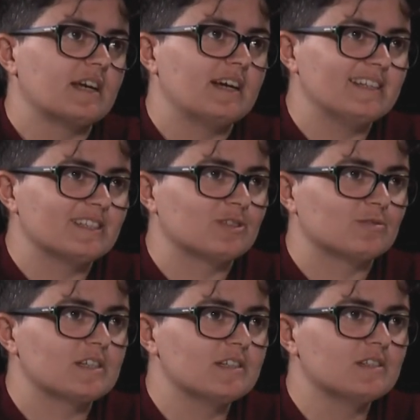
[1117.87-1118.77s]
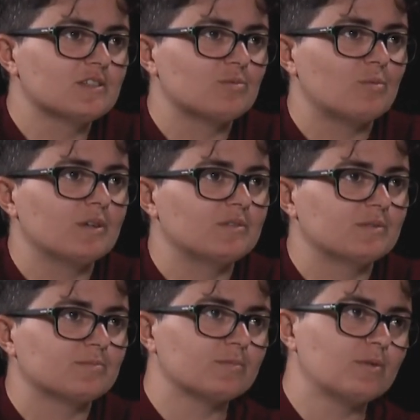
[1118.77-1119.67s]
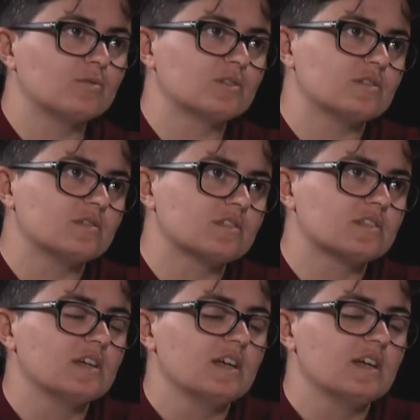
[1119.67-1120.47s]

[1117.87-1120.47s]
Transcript: As Greens, one of the proposals